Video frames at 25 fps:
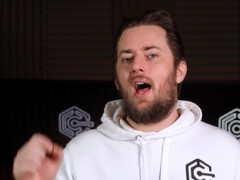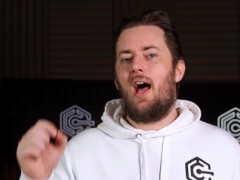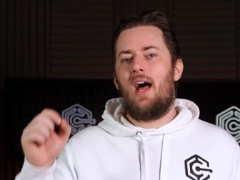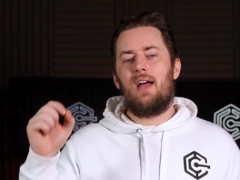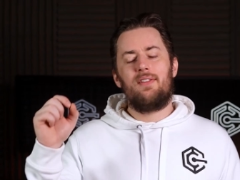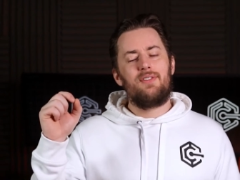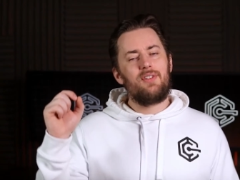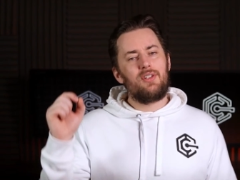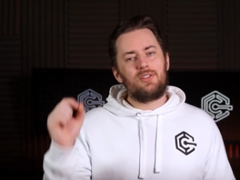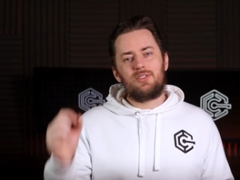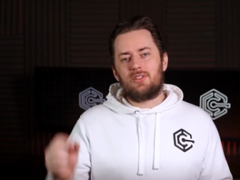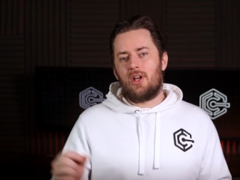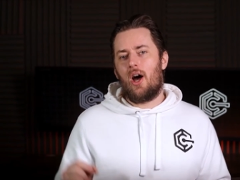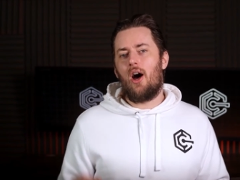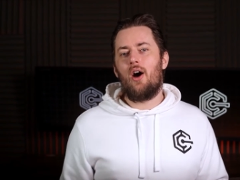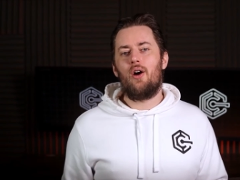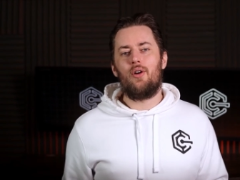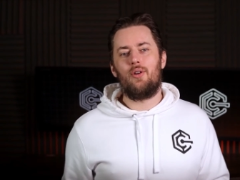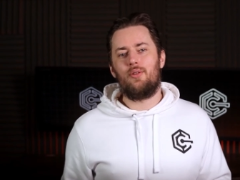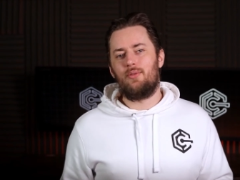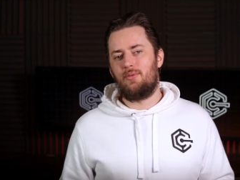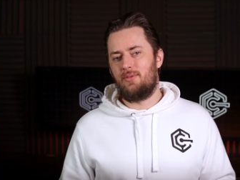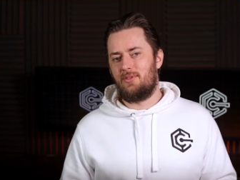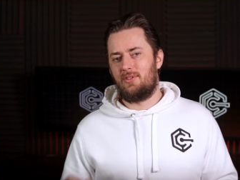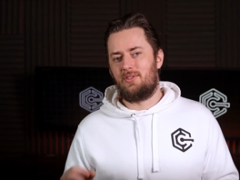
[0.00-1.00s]
and the
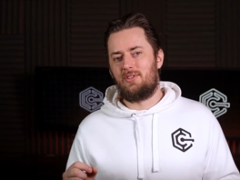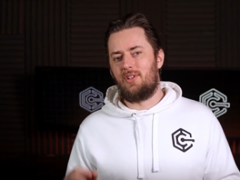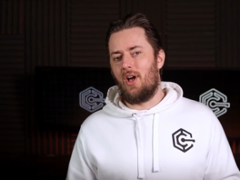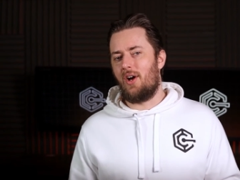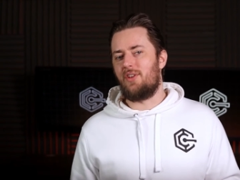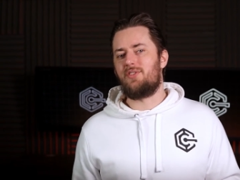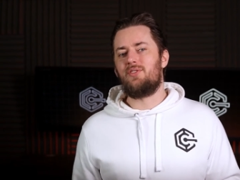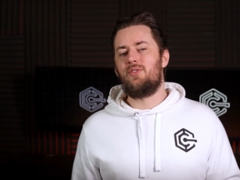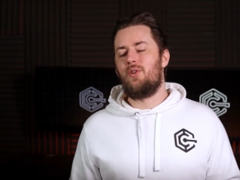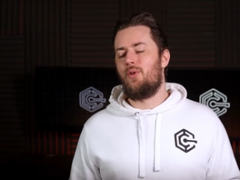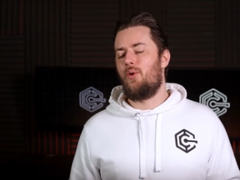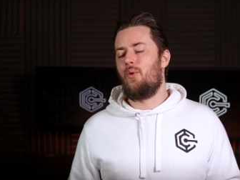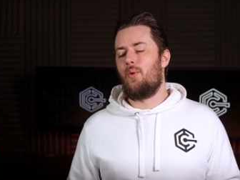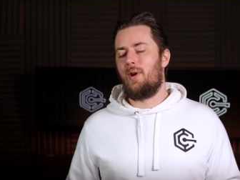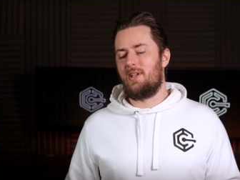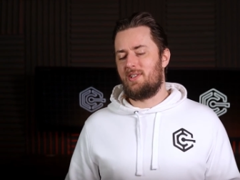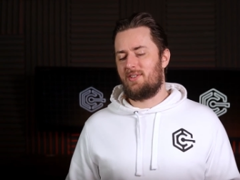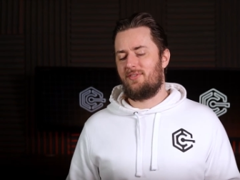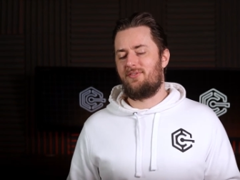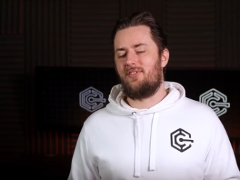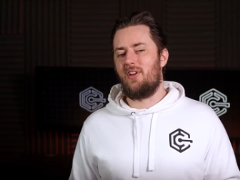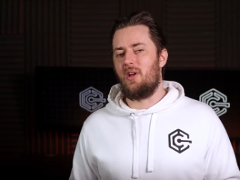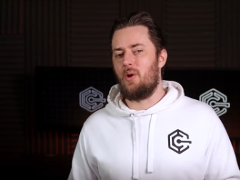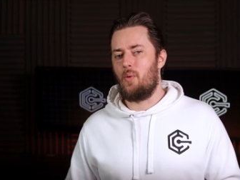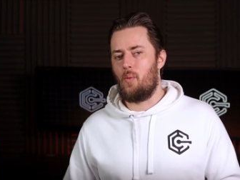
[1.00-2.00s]
tone doesn't
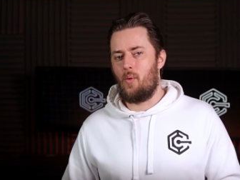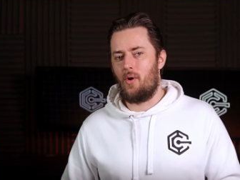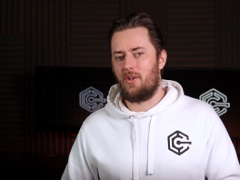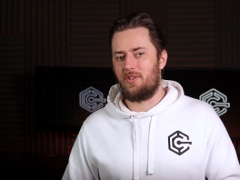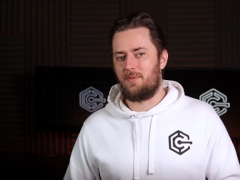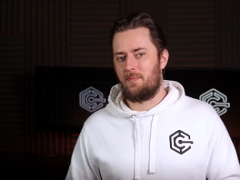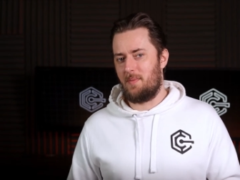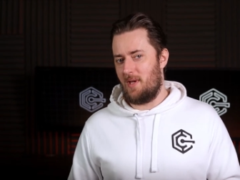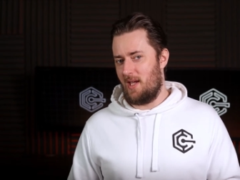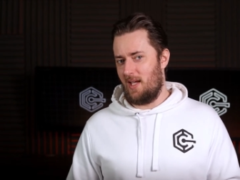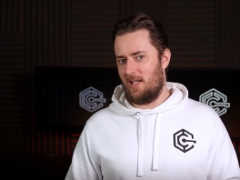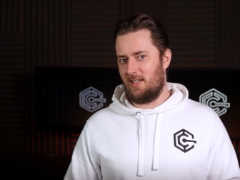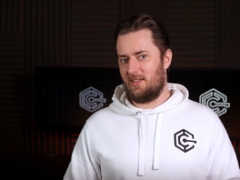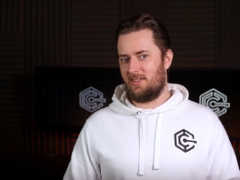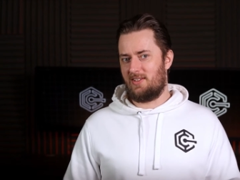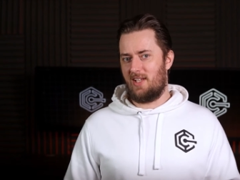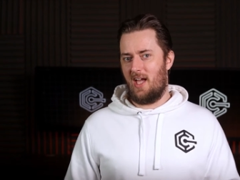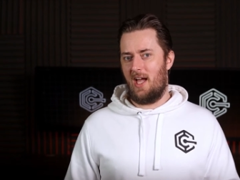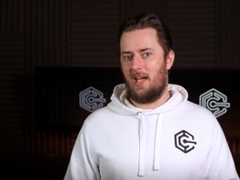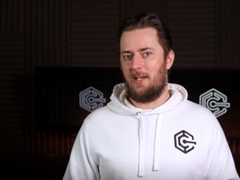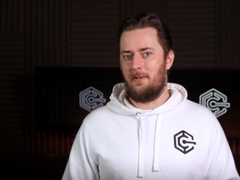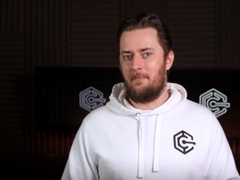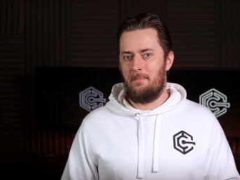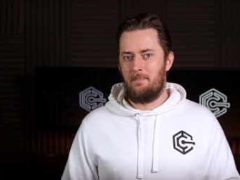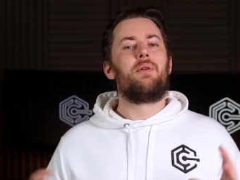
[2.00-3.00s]
always fit what's being
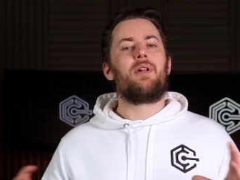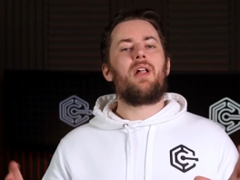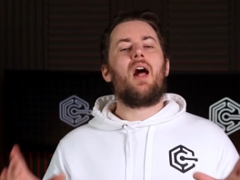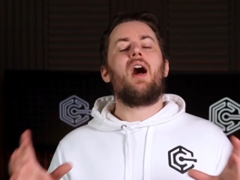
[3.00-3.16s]
said.